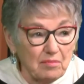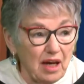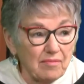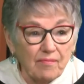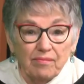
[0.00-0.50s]

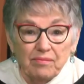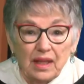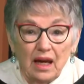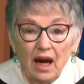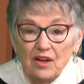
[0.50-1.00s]
me
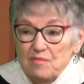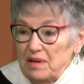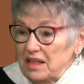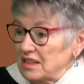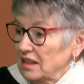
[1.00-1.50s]
has
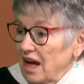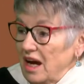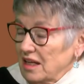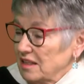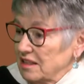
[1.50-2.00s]
been a
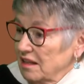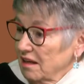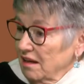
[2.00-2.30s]
delight.